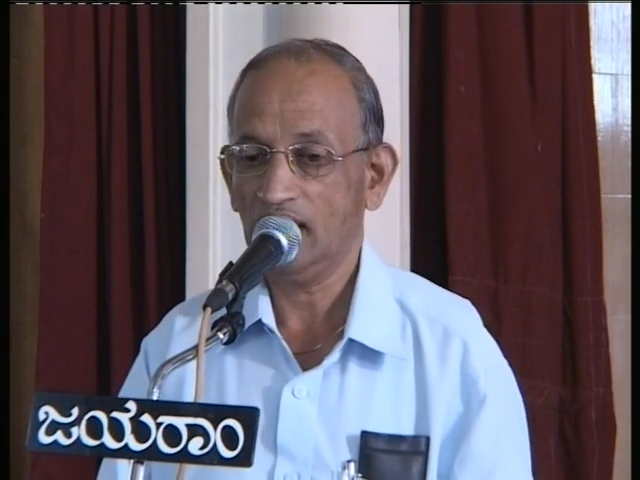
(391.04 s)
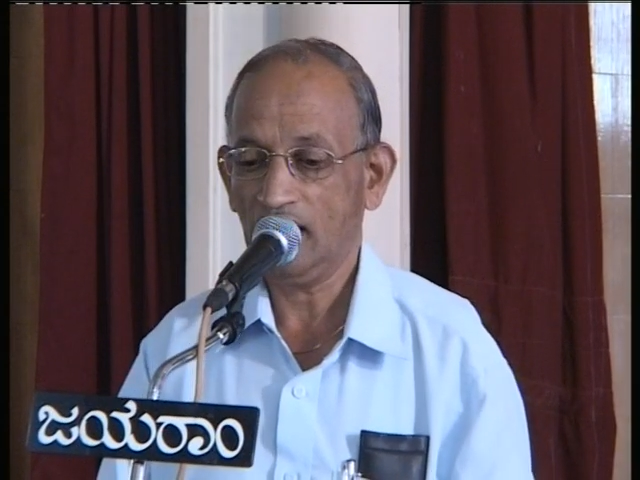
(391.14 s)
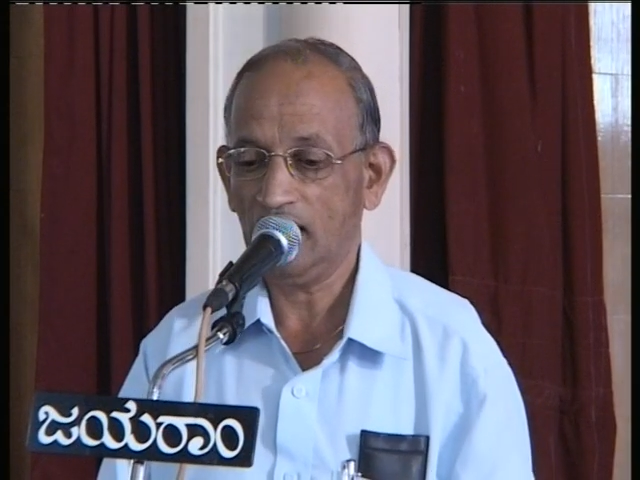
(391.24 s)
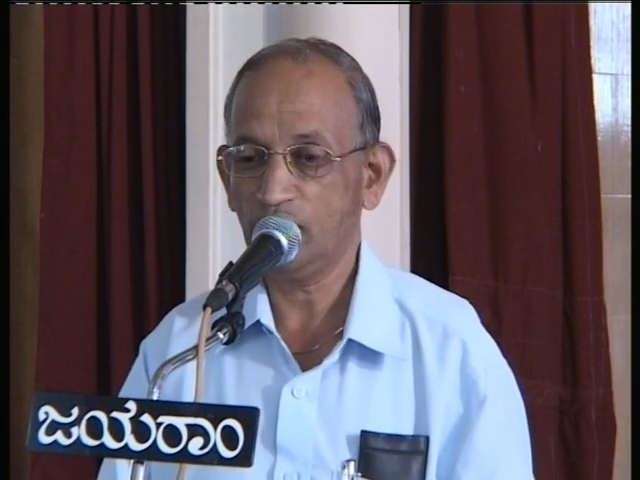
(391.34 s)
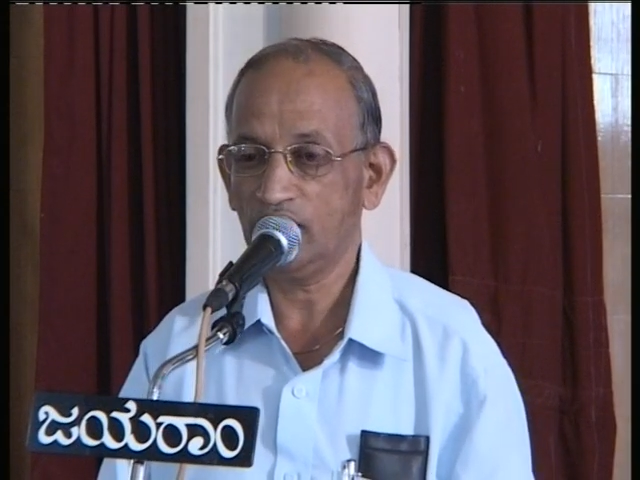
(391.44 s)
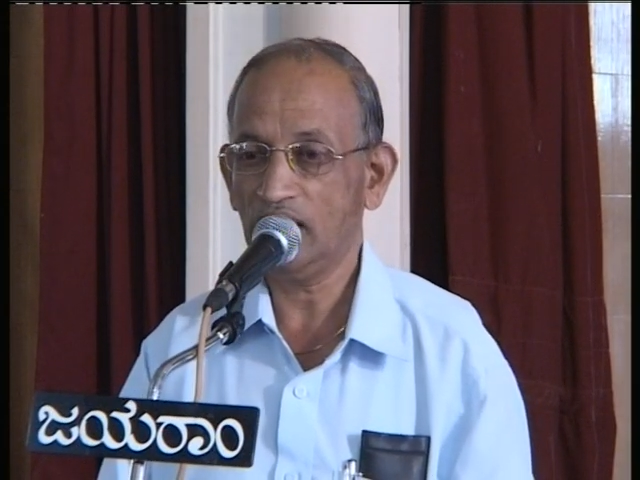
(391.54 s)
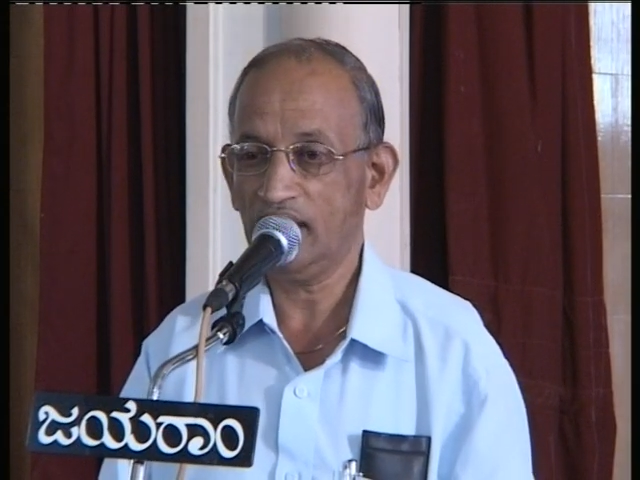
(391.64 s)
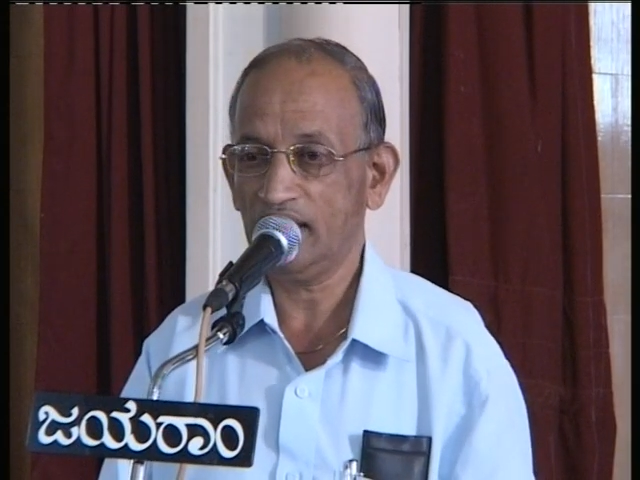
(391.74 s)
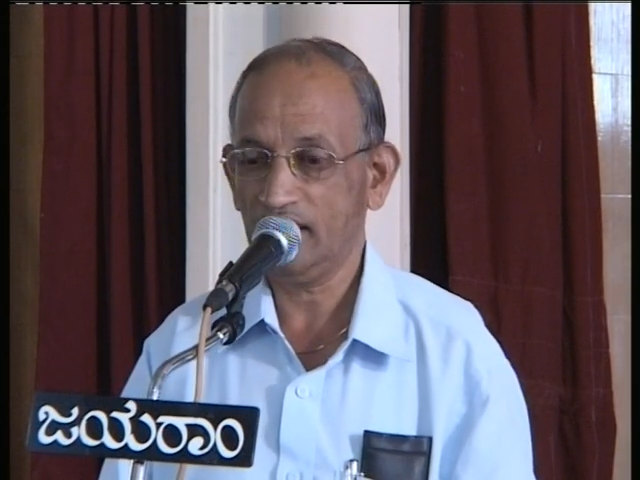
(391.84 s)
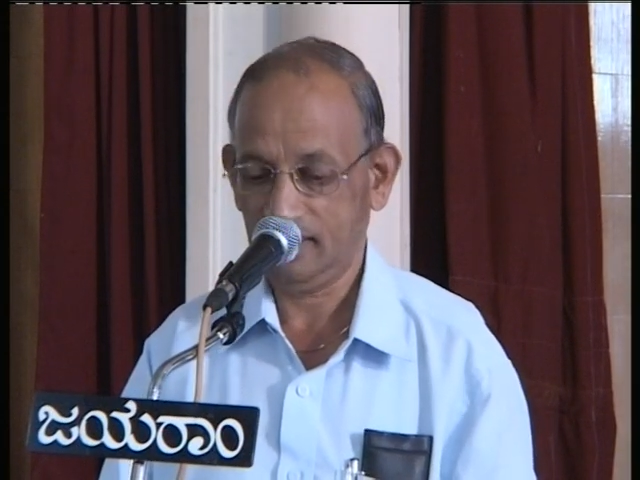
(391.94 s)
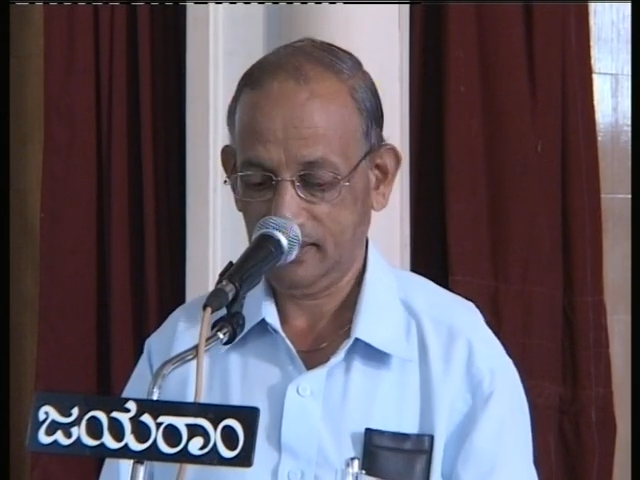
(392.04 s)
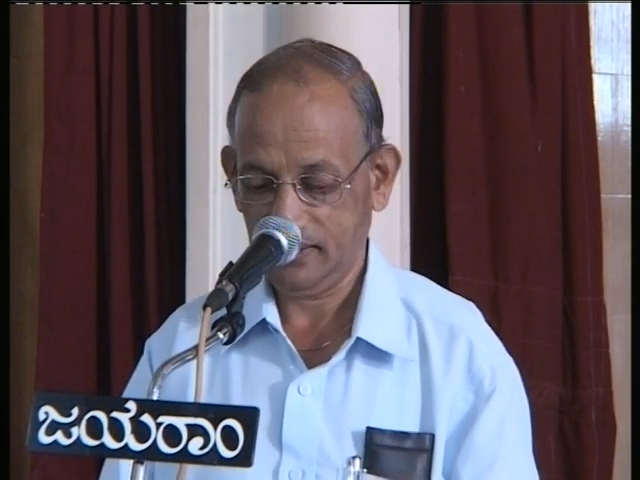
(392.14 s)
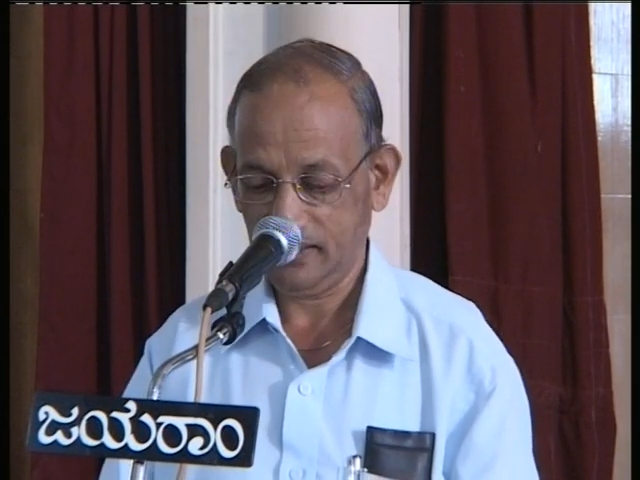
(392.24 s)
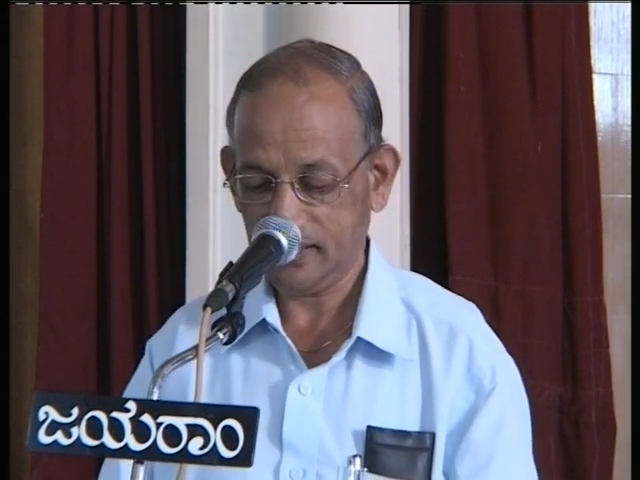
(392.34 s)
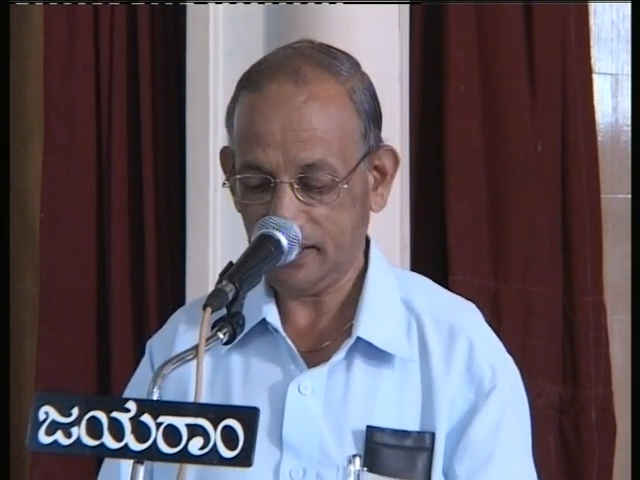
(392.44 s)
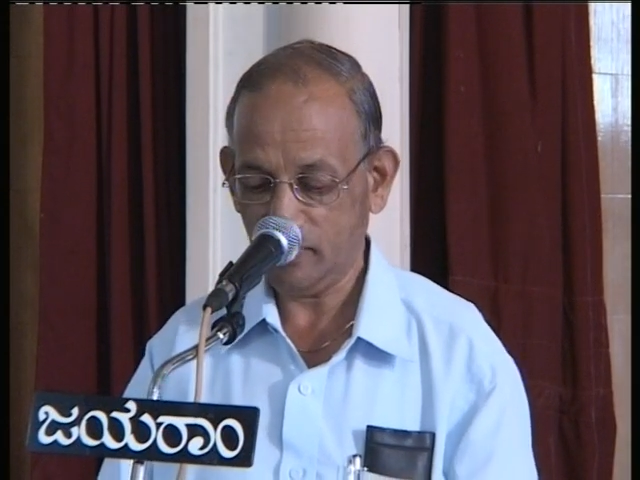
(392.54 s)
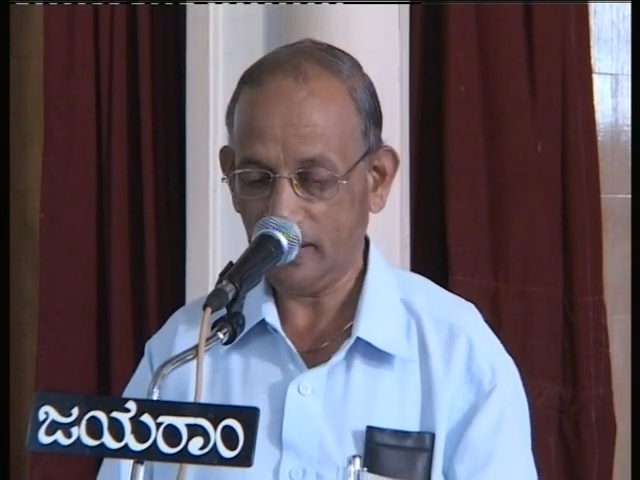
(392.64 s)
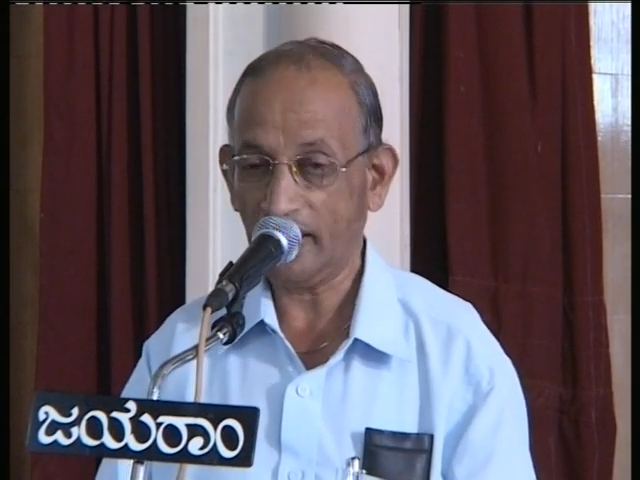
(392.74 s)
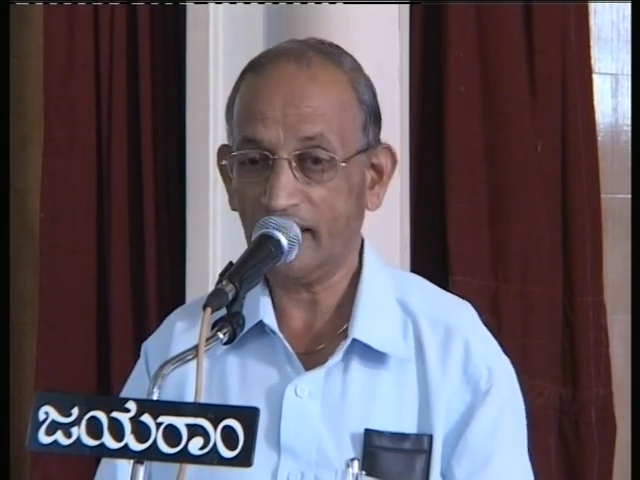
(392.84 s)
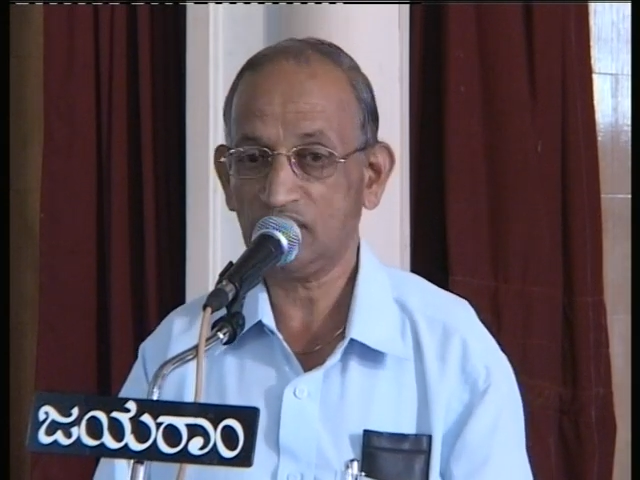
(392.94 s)
I would extend my
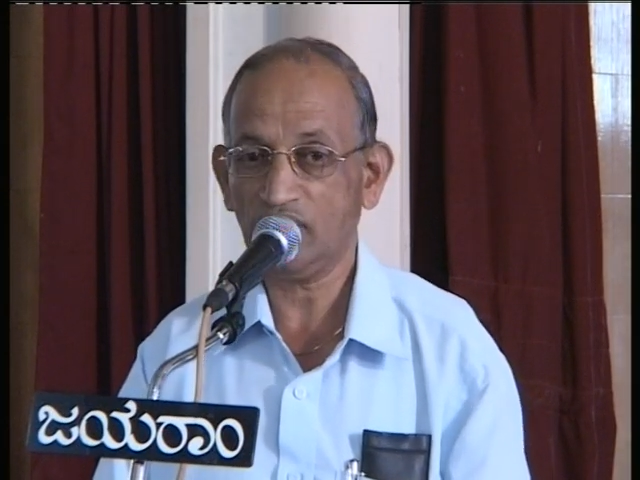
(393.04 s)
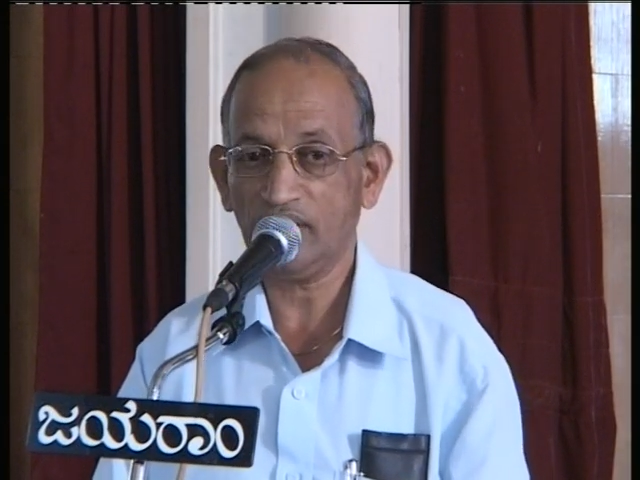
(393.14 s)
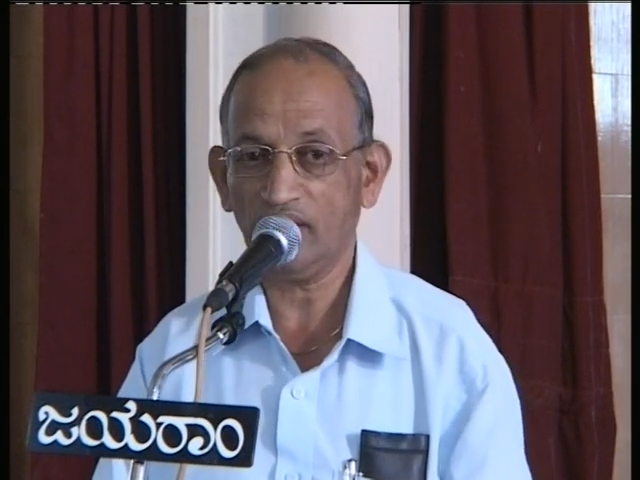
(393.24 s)
thanks for the